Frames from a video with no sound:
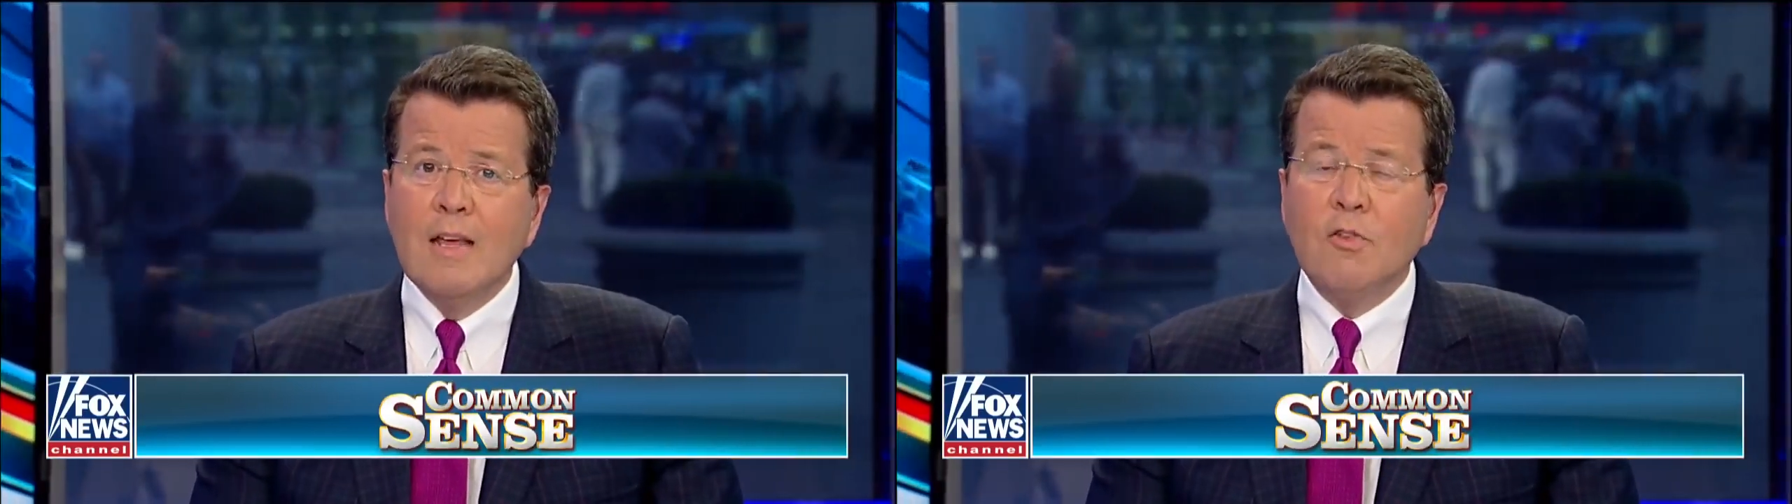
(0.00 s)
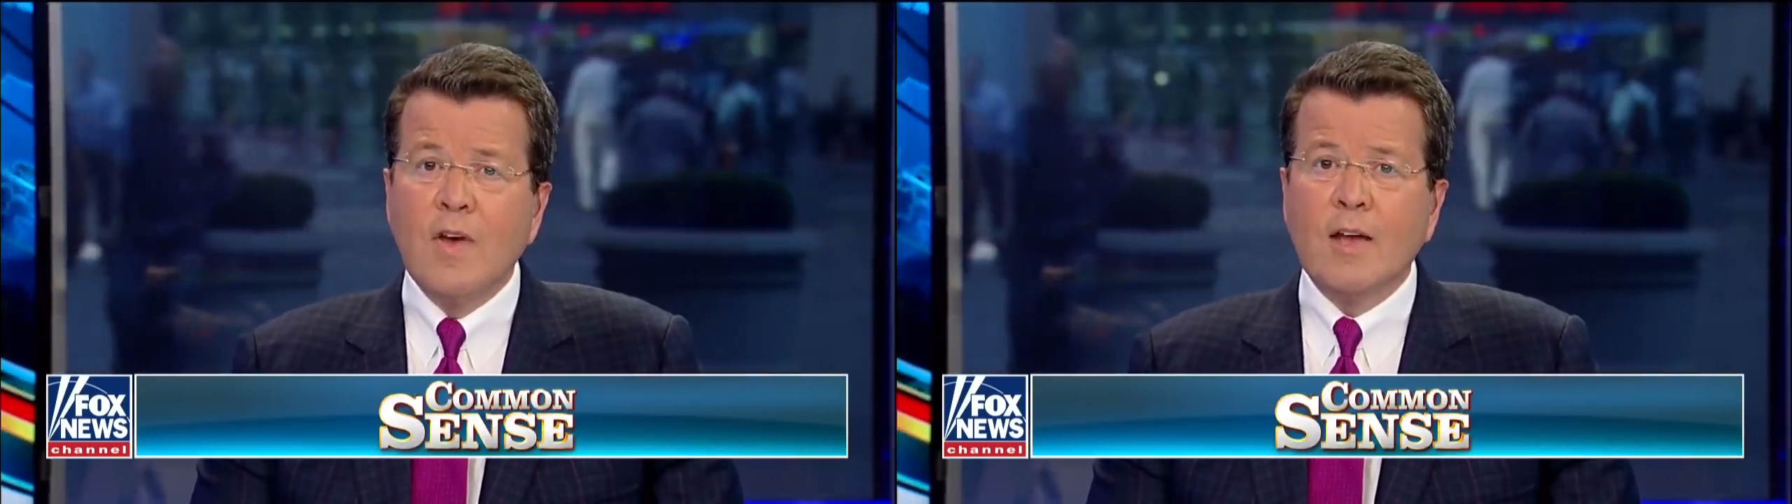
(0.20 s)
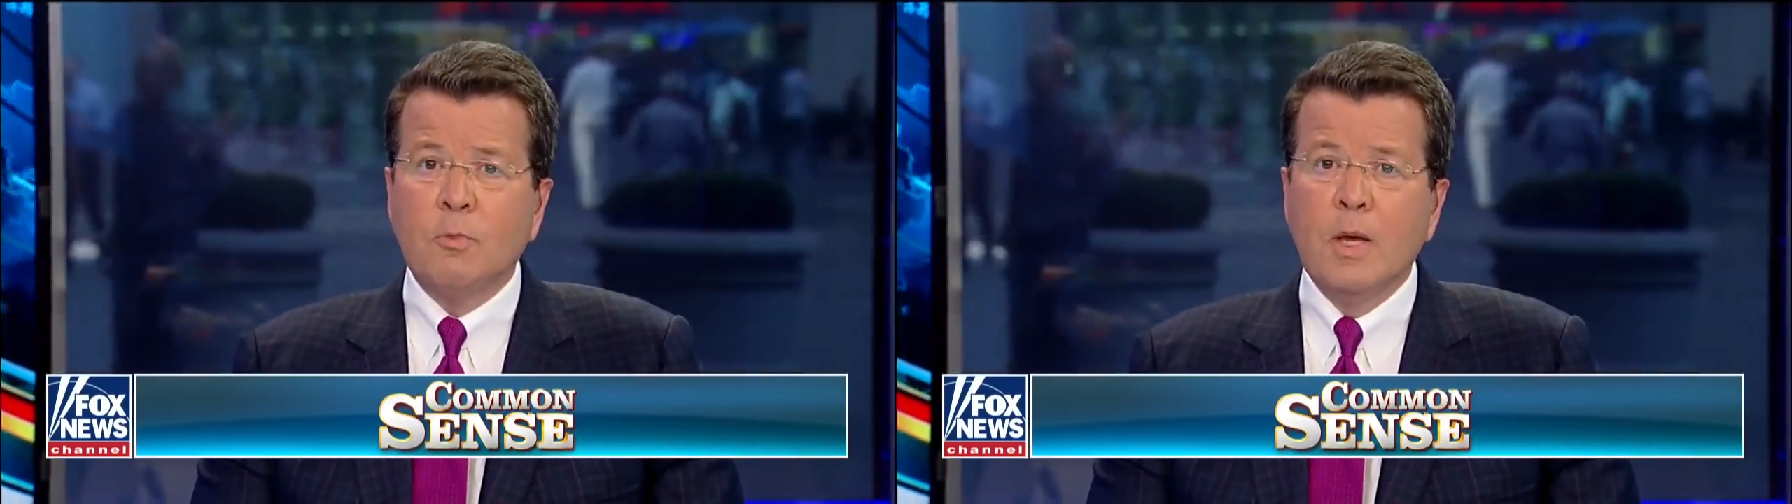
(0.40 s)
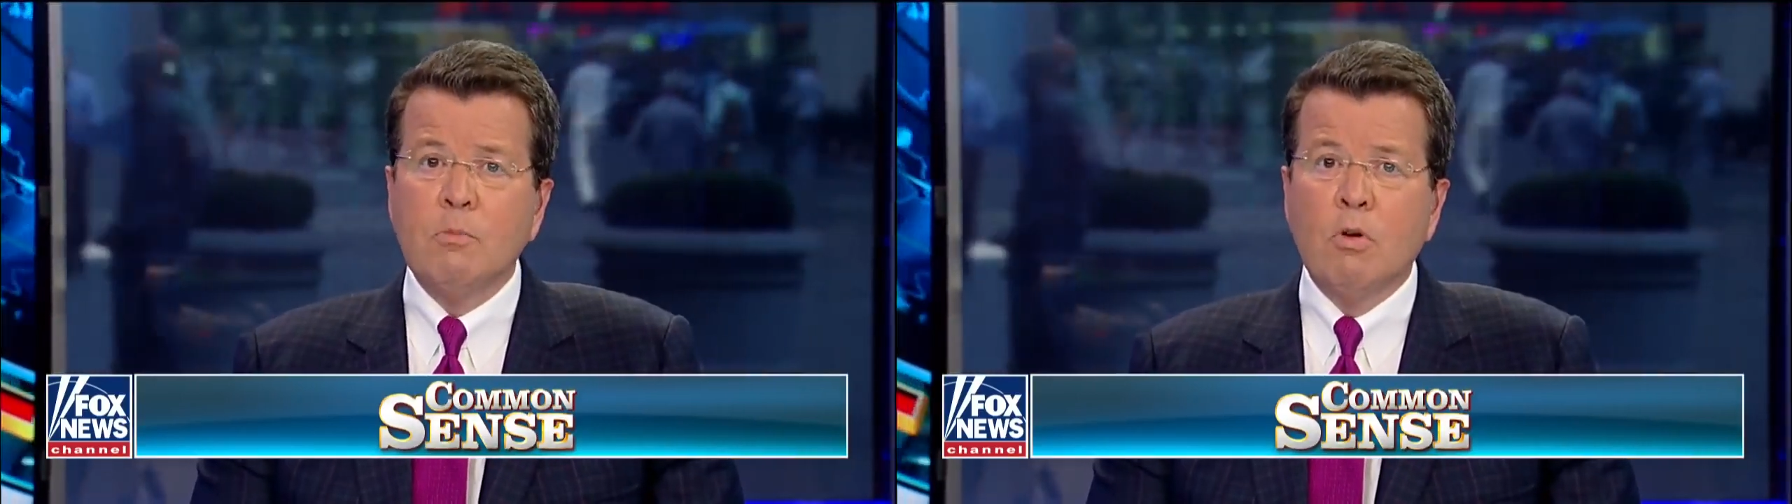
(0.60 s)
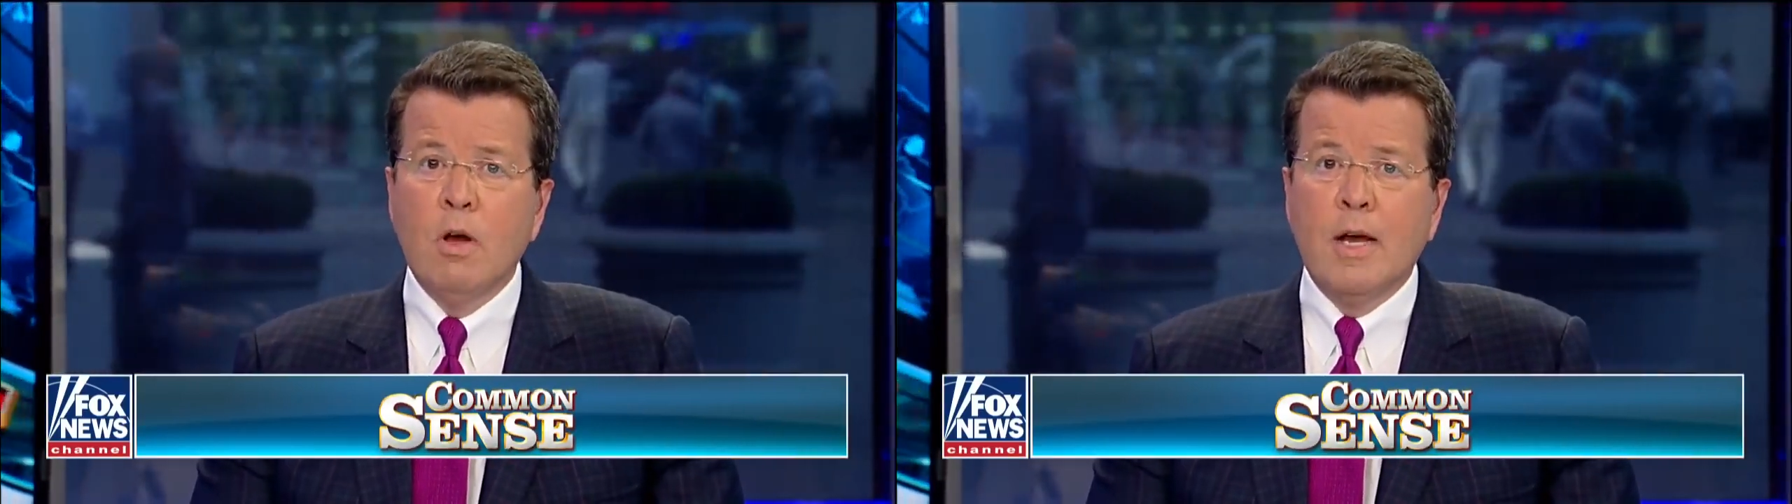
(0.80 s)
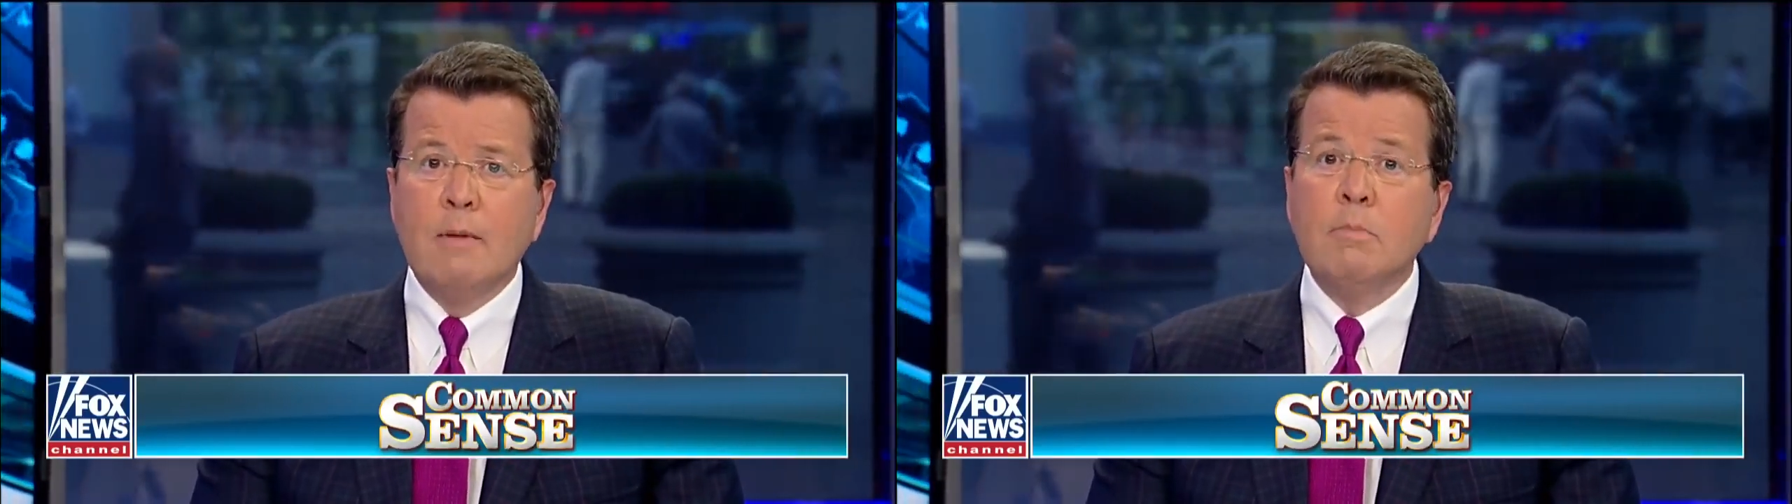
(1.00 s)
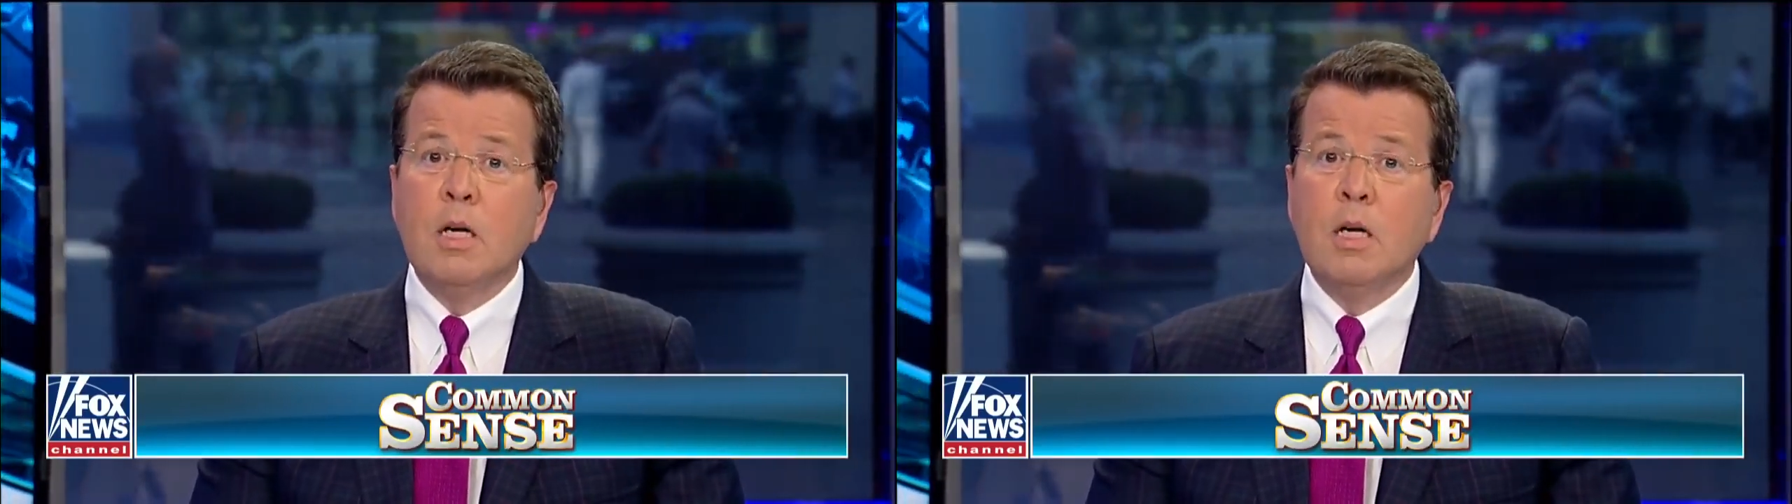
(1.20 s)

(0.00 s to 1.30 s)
these facts being brought up,